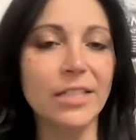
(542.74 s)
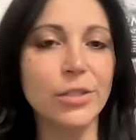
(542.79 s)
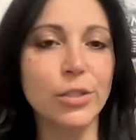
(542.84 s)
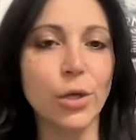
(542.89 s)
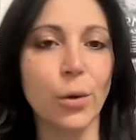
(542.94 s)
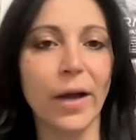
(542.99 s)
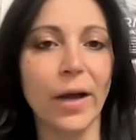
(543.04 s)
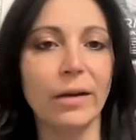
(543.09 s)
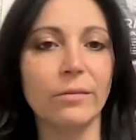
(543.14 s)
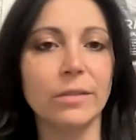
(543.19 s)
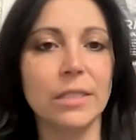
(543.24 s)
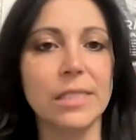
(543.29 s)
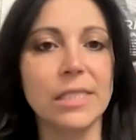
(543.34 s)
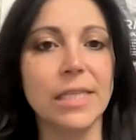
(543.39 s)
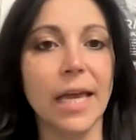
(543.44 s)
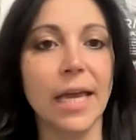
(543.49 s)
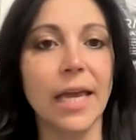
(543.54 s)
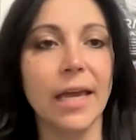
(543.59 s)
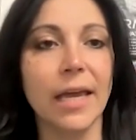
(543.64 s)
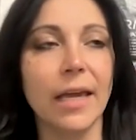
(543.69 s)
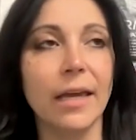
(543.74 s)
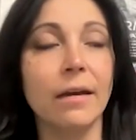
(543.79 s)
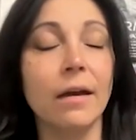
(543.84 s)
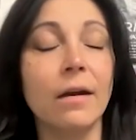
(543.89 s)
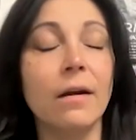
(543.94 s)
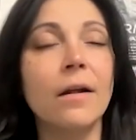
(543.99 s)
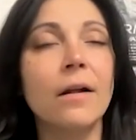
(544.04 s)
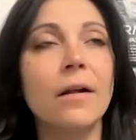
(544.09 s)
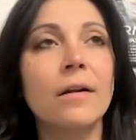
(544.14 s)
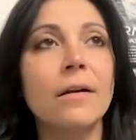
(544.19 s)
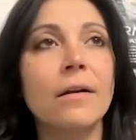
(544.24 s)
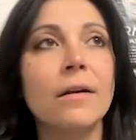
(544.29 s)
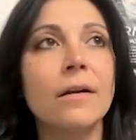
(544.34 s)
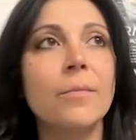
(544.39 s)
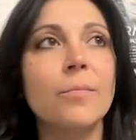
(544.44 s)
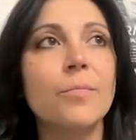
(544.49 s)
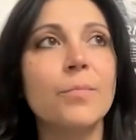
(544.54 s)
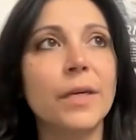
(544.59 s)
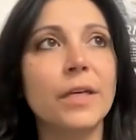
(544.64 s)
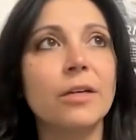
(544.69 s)
So I would say
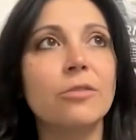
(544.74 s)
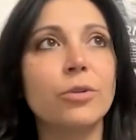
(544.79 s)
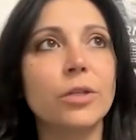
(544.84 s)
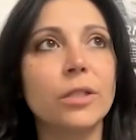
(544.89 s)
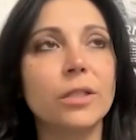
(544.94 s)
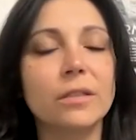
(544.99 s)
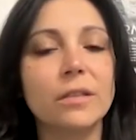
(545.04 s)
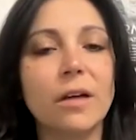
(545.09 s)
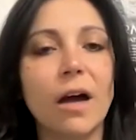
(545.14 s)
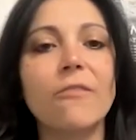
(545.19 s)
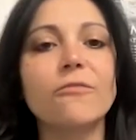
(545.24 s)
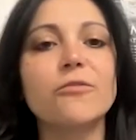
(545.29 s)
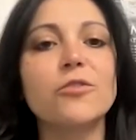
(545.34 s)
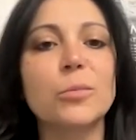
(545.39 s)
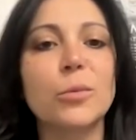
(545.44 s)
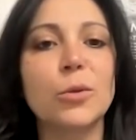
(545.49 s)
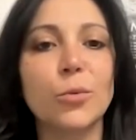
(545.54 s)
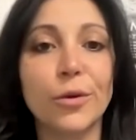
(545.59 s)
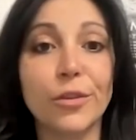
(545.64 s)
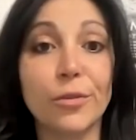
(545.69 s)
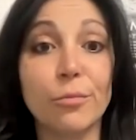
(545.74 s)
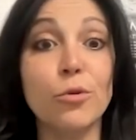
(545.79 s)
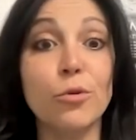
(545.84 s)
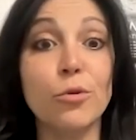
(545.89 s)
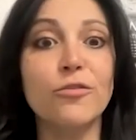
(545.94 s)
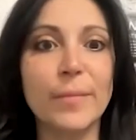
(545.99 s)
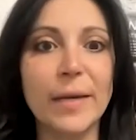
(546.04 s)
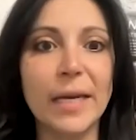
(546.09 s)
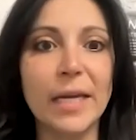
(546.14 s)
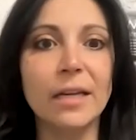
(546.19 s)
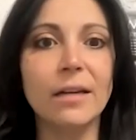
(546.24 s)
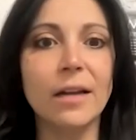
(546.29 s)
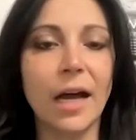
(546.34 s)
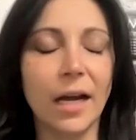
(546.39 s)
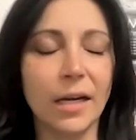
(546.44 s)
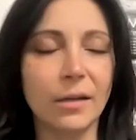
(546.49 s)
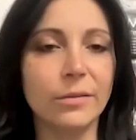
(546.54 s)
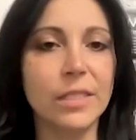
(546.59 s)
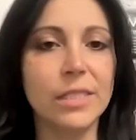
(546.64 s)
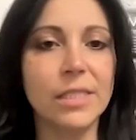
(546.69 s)
being really comfortable with movement.
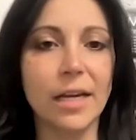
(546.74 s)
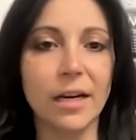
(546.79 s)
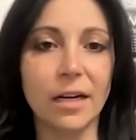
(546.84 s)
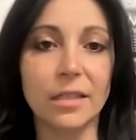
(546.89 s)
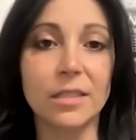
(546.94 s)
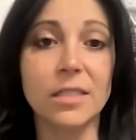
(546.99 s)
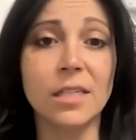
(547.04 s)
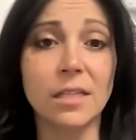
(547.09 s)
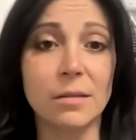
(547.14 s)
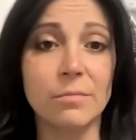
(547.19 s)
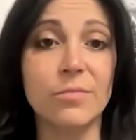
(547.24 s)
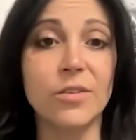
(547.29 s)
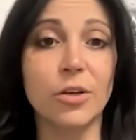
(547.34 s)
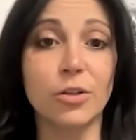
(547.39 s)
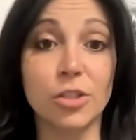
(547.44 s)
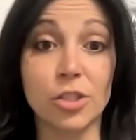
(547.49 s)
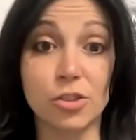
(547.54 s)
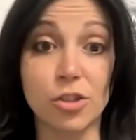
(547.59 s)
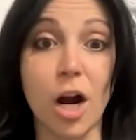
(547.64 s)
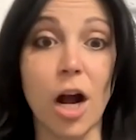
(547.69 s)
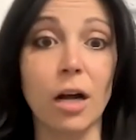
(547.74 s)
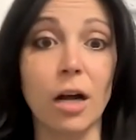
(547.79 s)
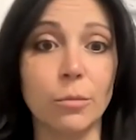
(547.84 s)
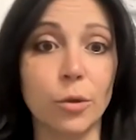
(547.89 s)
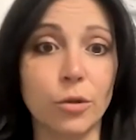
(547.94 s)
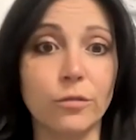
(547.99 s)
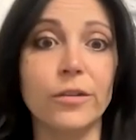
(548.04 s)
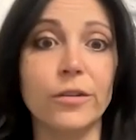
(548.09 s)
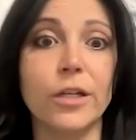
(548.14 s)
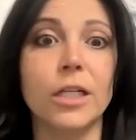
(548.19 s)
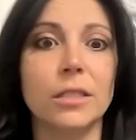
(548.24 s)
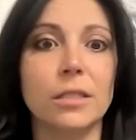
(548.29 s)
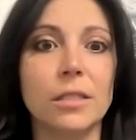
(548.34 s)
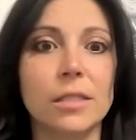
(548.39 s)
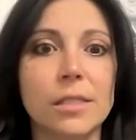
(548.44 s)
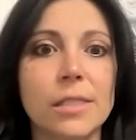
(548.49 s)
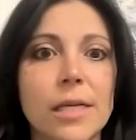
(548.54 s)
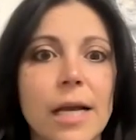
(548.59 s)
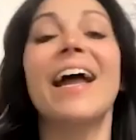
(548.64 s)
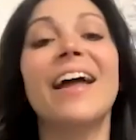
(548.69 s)
I would say our team, they're strong
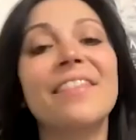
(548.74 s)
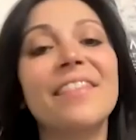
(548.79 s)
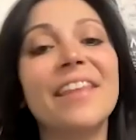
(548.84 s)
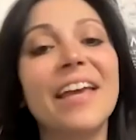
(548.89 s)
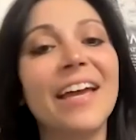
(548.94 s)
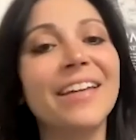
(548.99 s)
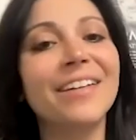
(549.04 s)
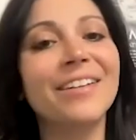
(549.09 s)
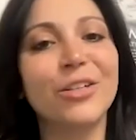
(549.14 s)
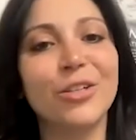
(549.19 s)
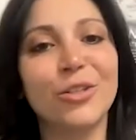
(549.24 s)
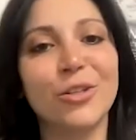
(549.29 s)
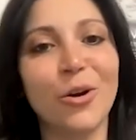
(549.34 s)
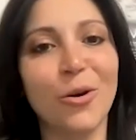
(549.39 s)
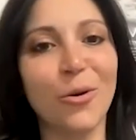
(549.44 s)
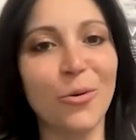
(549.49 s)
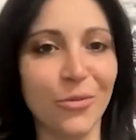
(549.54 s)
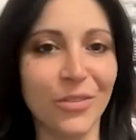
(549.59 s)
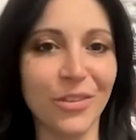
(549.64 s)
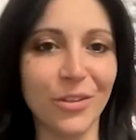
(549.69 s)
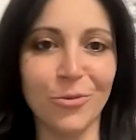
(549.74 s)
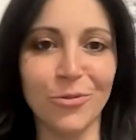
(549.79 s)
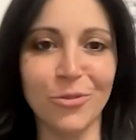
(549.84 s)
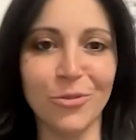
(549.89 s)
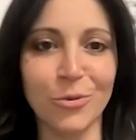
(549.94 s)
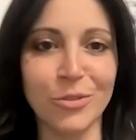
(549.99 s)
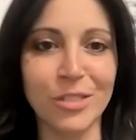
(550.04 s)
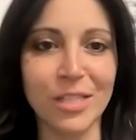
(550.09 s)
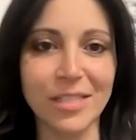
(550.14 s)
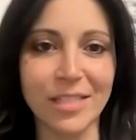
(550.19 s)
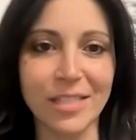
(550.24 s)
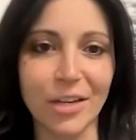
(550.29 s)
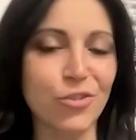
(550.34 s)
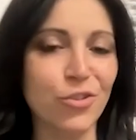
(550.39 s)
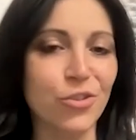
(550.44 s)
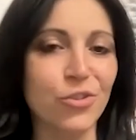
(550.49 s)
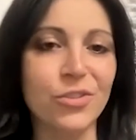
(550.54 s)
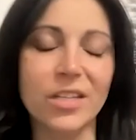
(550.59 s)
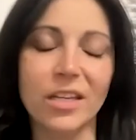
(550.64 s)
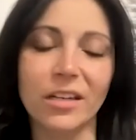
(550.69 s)
movers. And then those
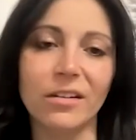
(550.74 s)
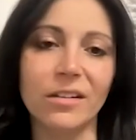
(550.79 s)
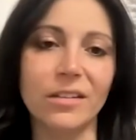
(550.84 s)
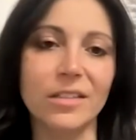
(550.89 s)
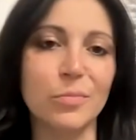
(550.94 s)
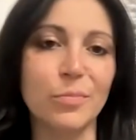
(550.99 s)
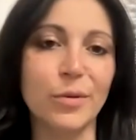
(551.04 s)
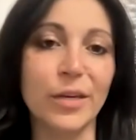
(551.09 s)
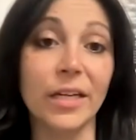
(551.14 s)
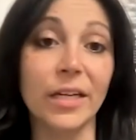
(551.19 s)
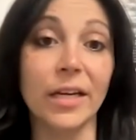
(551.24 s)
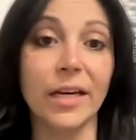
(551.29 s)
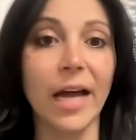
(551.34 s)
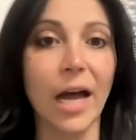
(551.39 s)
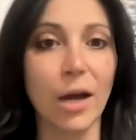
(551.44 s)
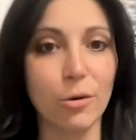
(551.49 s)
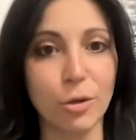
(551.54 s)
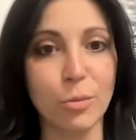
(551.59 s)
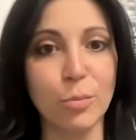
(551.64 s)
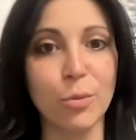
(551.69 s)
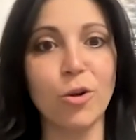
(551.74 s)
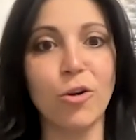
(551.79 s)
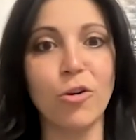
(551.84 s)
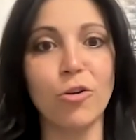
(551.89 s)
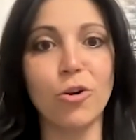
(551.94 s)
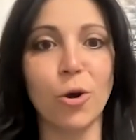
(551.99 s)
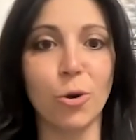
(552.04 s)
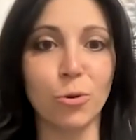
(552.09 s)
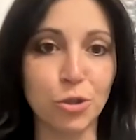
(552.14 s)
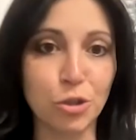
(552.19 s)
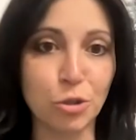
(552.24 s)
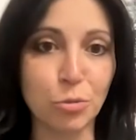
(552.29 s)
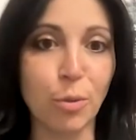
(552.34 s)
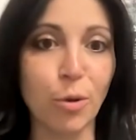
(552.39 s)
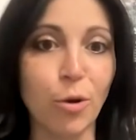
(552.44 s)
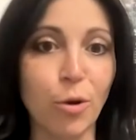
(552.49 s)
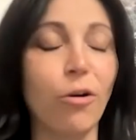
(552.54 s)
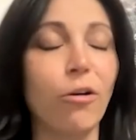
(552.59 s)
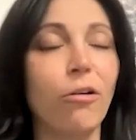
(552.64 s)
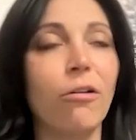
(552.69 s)
essential skills, being accountable,
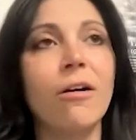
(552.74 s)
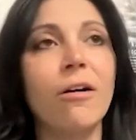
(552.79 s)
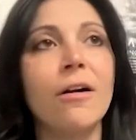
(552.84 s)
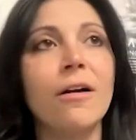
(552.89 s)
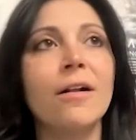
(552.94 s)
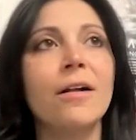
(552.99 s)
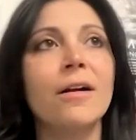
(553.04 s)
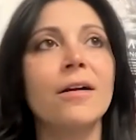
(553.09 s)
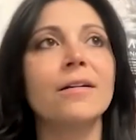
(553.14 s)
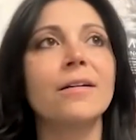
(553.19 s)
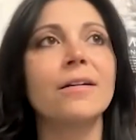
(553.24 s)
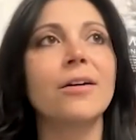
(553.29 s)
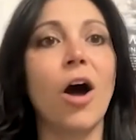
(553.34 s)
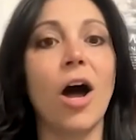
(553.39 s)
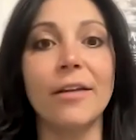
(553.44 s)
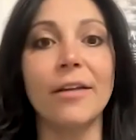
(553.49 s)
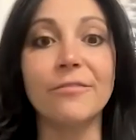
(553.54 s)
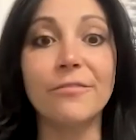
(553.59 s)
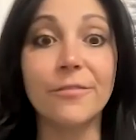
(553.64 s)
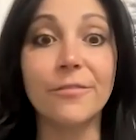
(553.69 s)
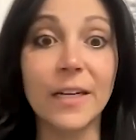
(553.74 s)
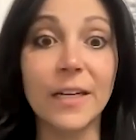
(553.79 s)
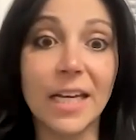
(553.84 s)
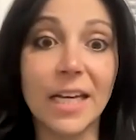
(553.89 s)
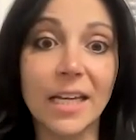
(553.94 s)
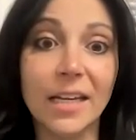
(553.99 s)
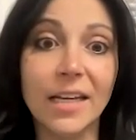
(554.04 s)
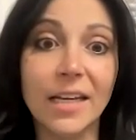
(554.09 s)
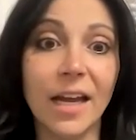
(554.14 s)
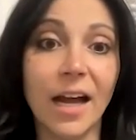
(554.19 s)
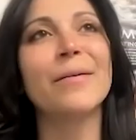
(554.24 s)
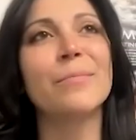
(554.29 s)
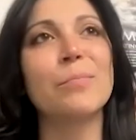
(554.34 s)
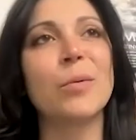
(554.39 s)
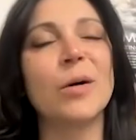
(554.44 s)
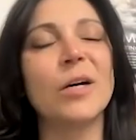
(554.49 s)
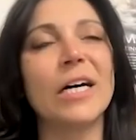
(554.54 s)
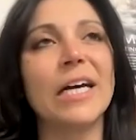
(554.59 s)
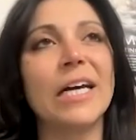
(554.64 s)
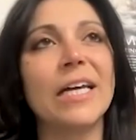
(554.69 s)
coachable, confident,
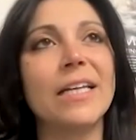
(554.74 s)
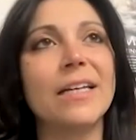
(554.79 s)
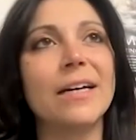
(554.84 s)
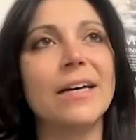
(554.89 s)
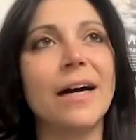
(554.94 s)
but